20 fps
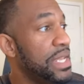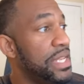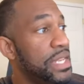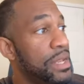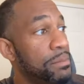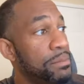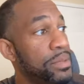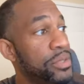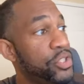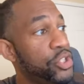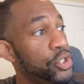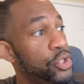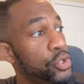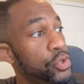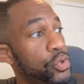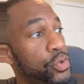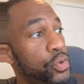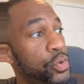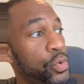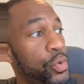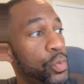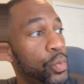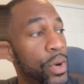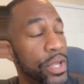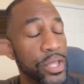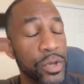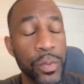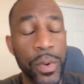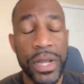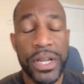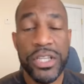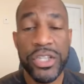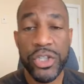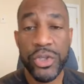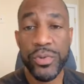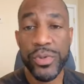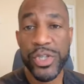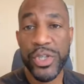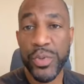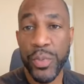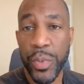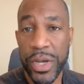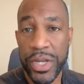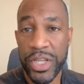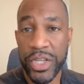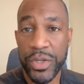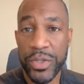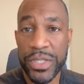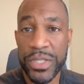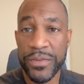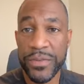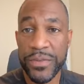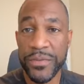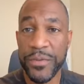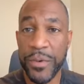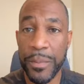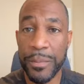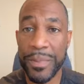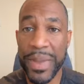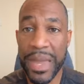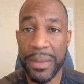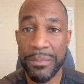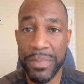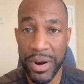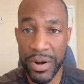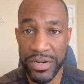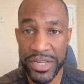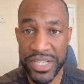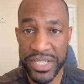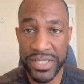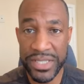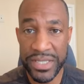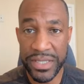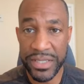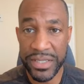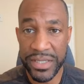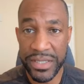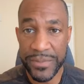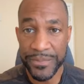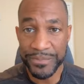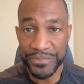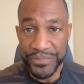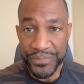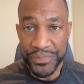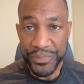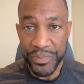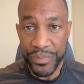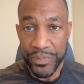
Number two, what you want to do is you want to use it for big purchases.